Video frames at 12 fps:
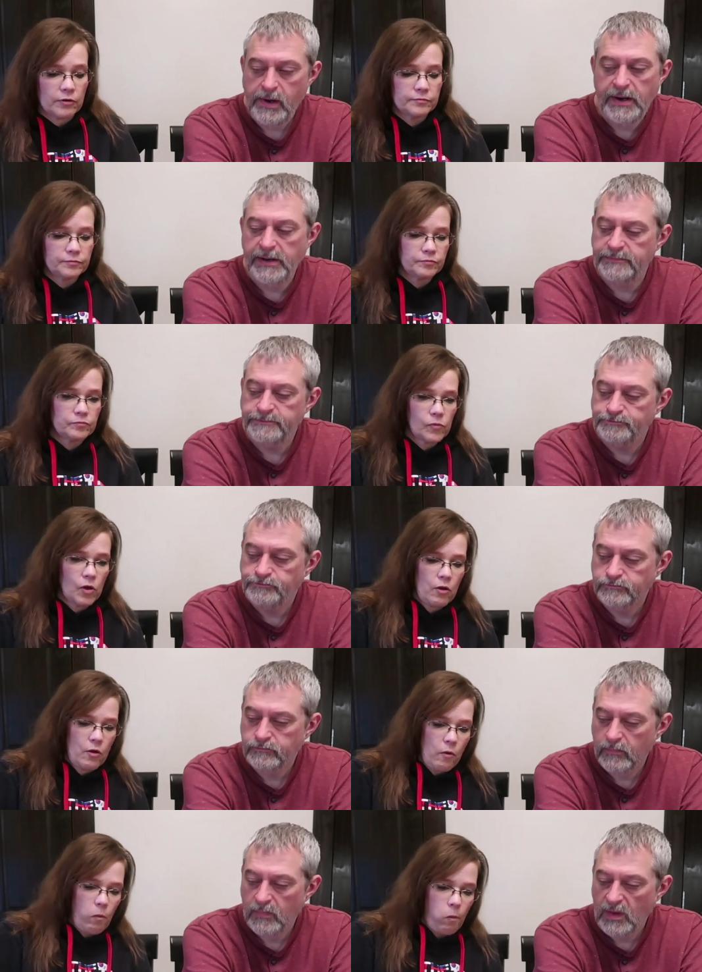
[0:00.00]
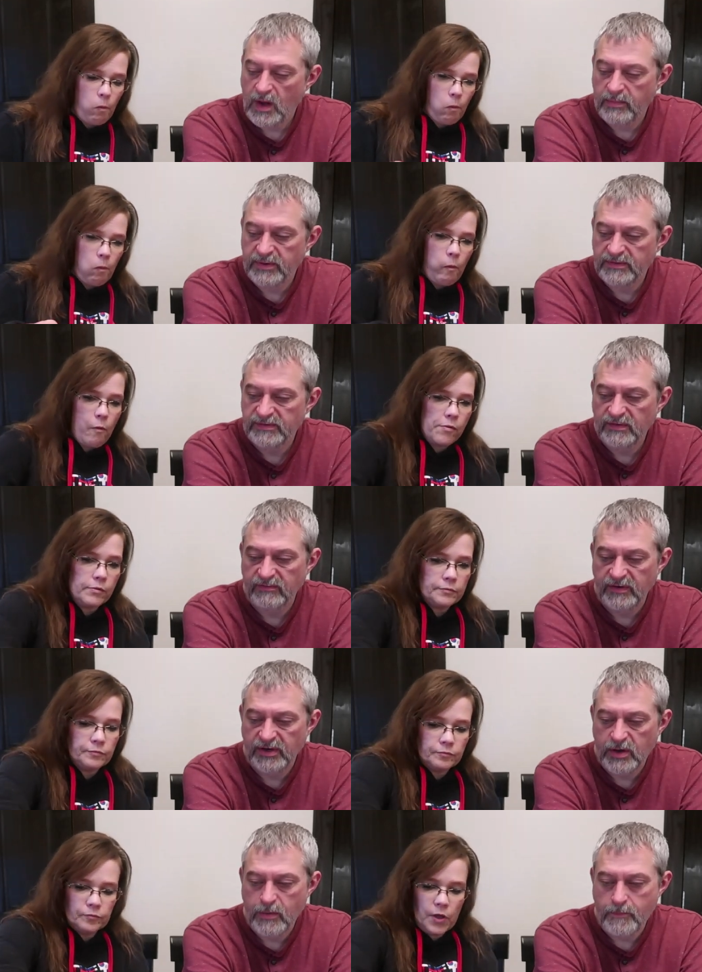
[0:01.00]
Speaker 1: Uh -uh.
Speaker 2: No, but it's still very
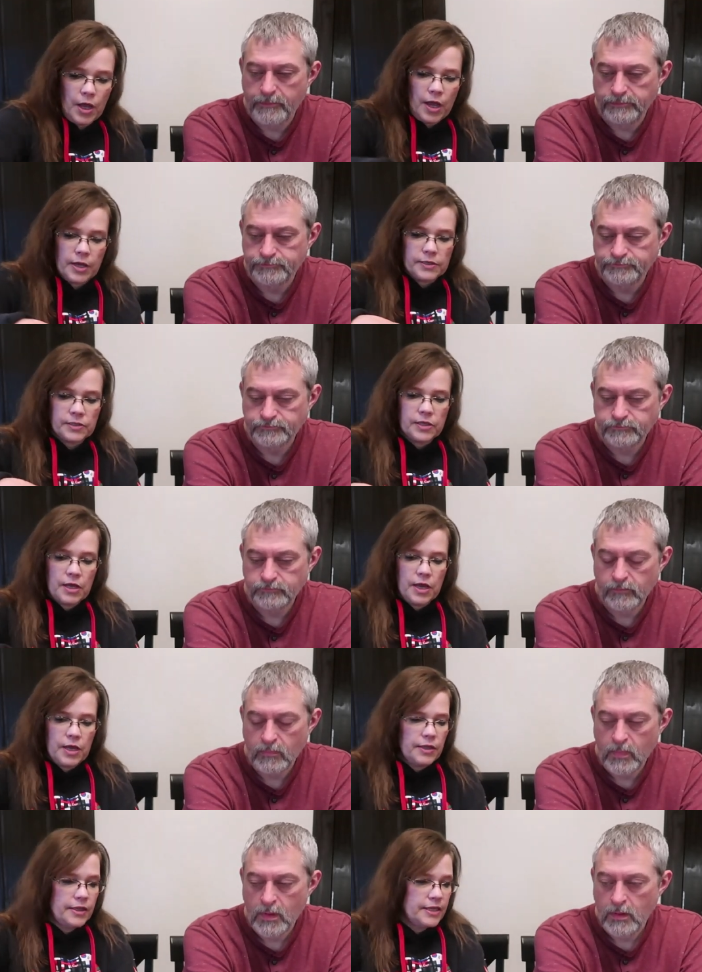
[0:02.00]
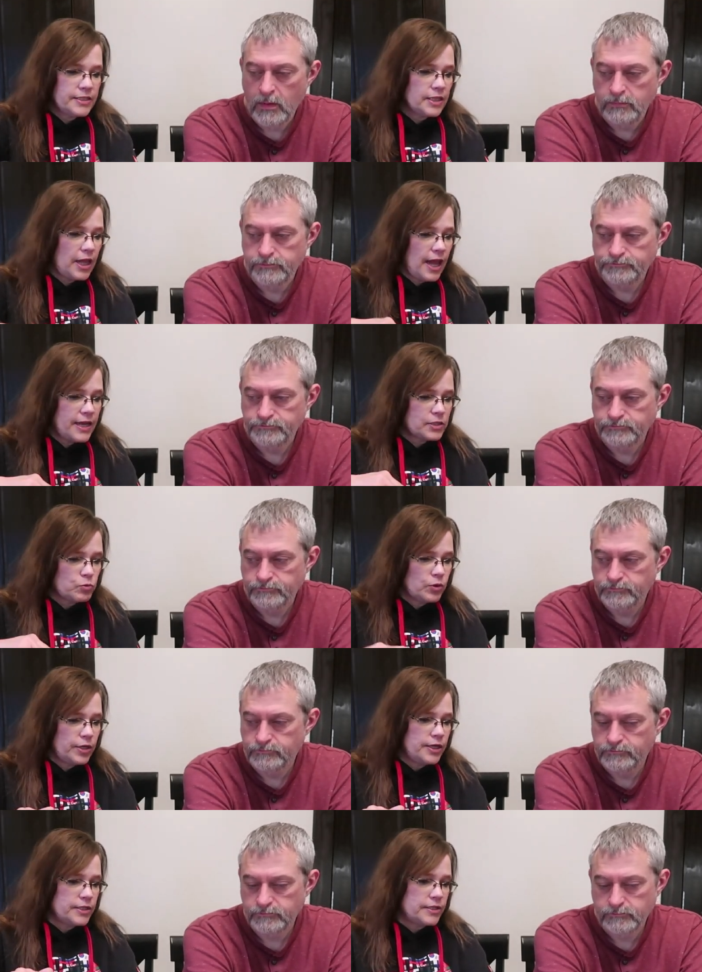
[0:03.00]
good.
Speaker 1: Yes. This last
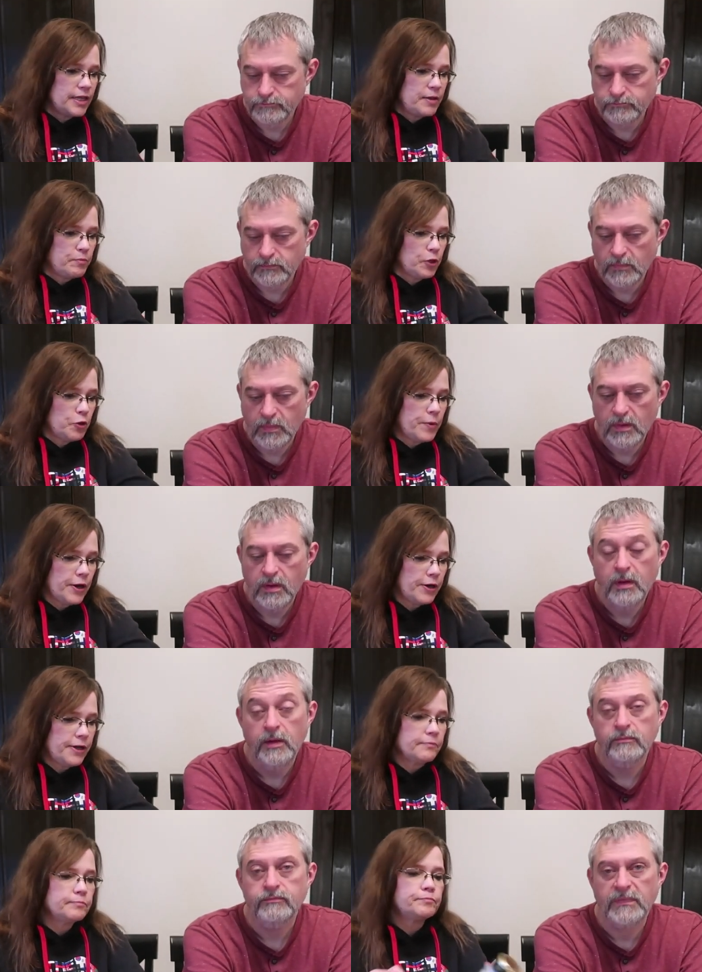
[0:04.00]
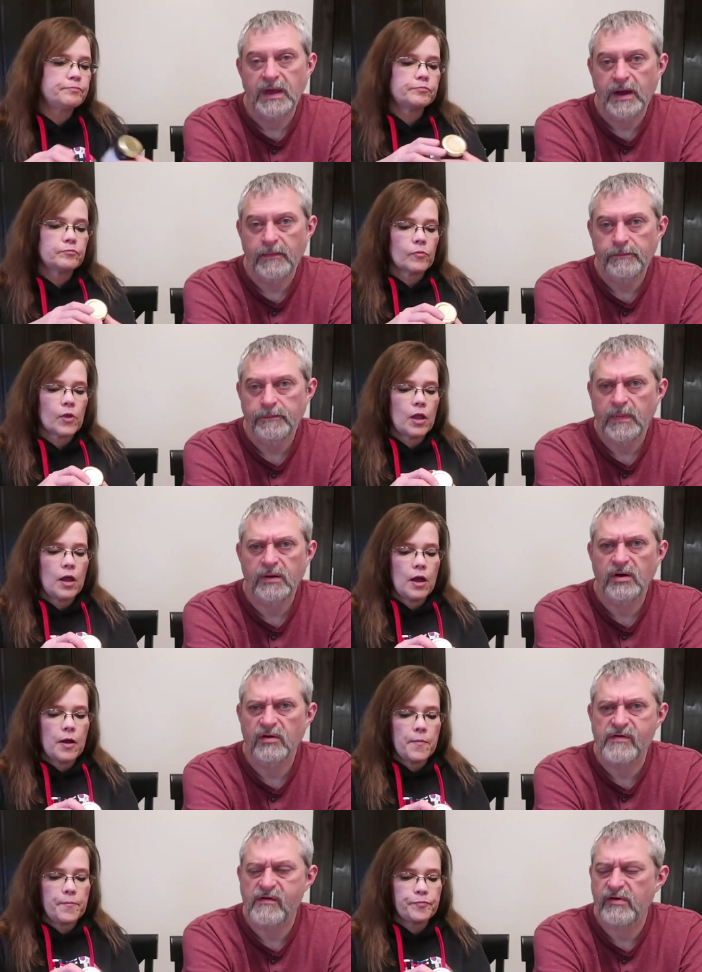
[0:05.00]
one is the blueberry.
Speaker 2: Yeah, I don't
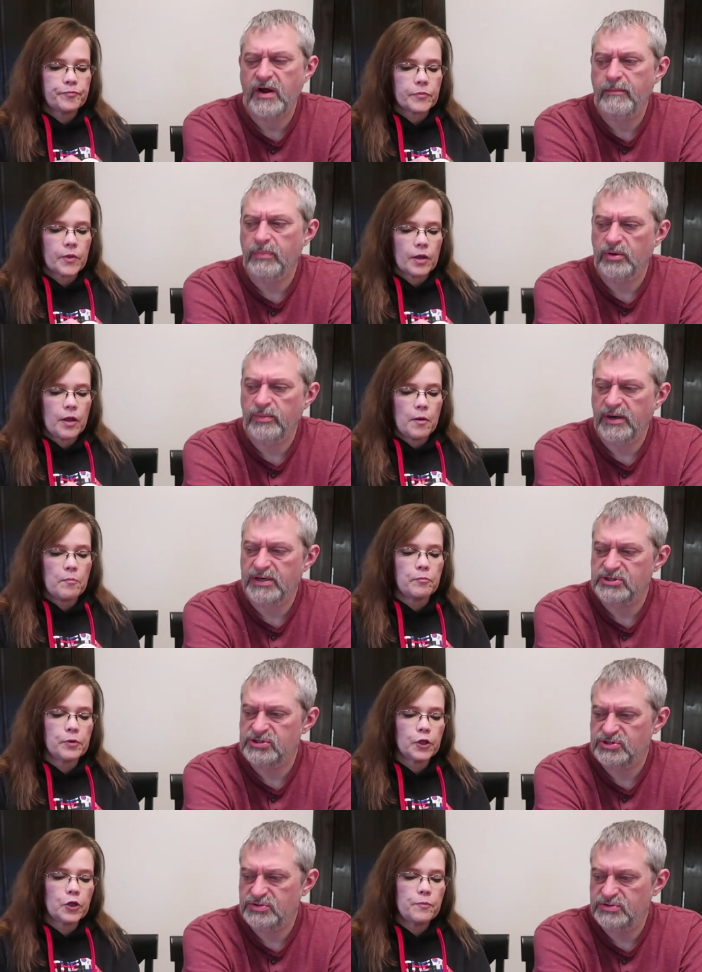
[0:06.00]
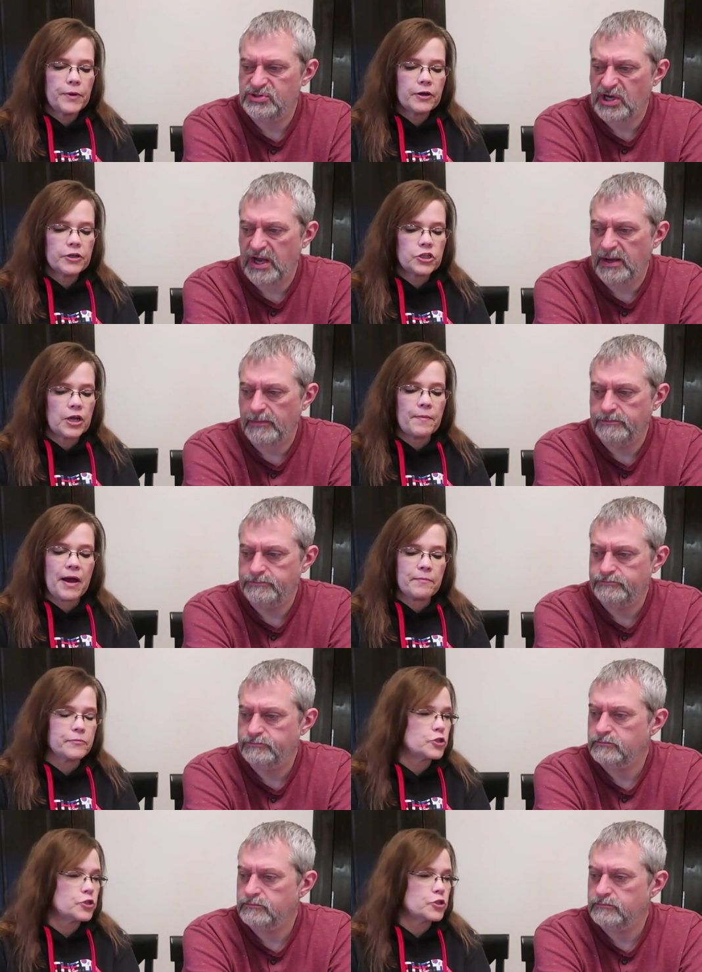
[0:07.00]
know if I've ever had blueberry.
Speaker 1: Blueberry jam, jam I'm